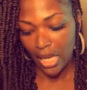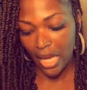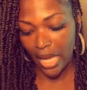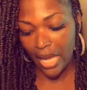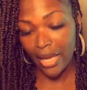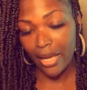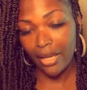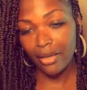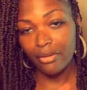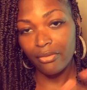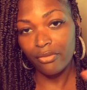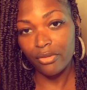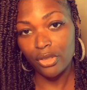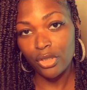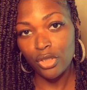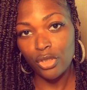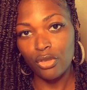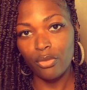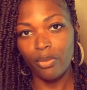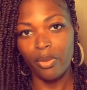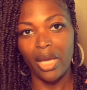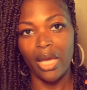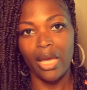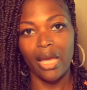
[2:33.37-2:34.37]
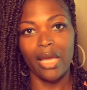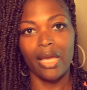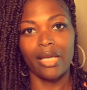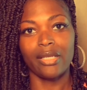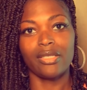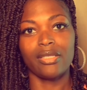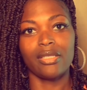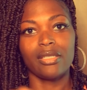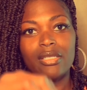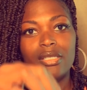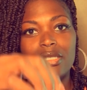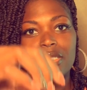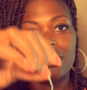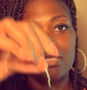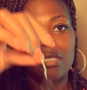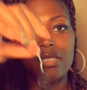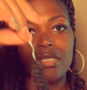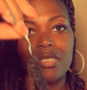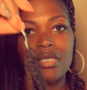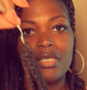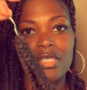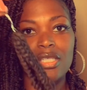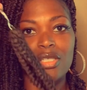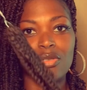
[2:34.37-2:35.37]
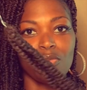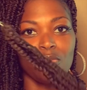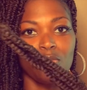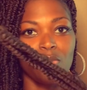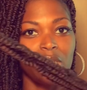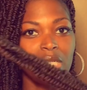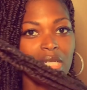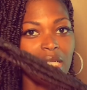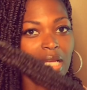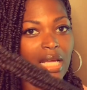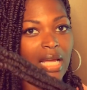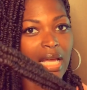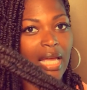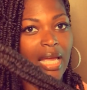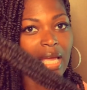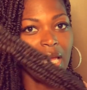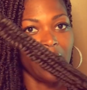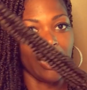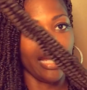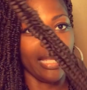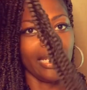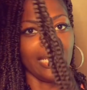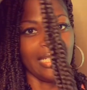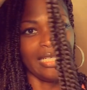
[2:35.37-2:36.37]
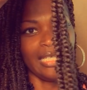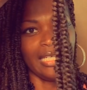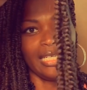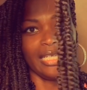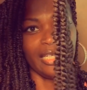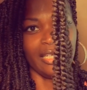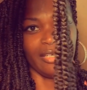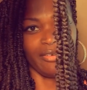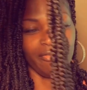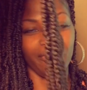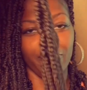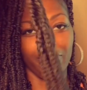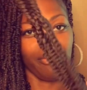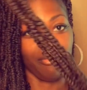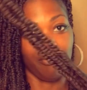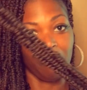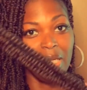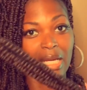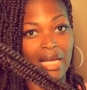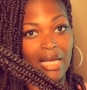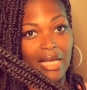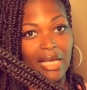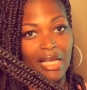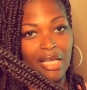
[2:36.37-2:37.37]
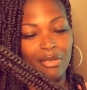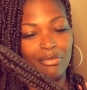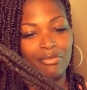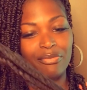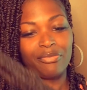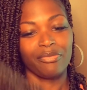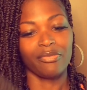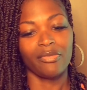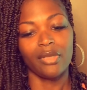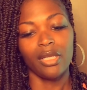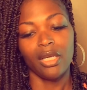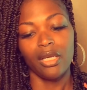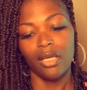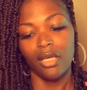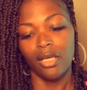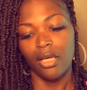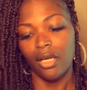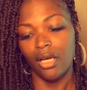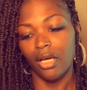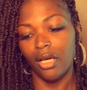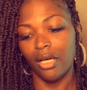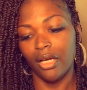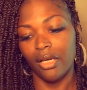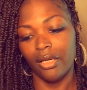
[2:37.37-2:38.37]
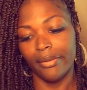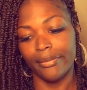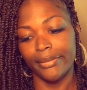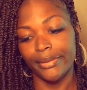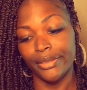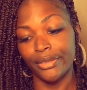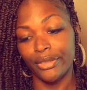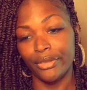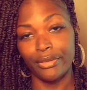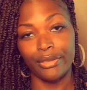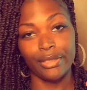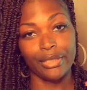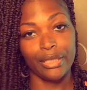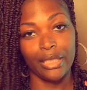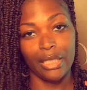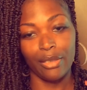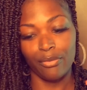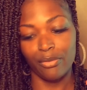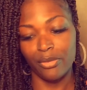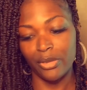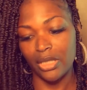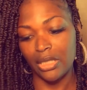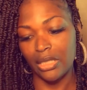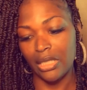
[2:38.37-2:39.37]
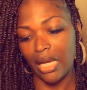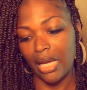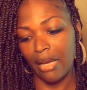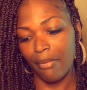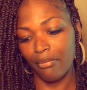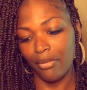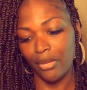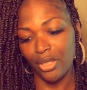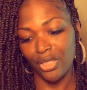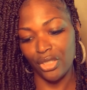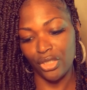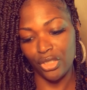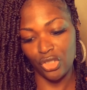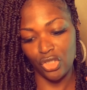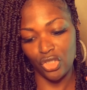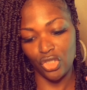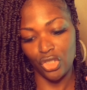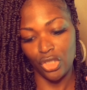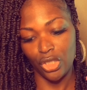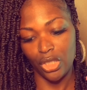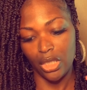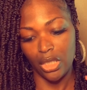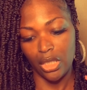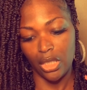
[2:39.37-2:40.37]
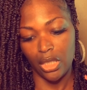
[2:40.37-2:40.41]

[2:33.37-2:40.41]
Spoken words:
Out of the 2 packs, this is what I had left behind. As you can see, that was not much.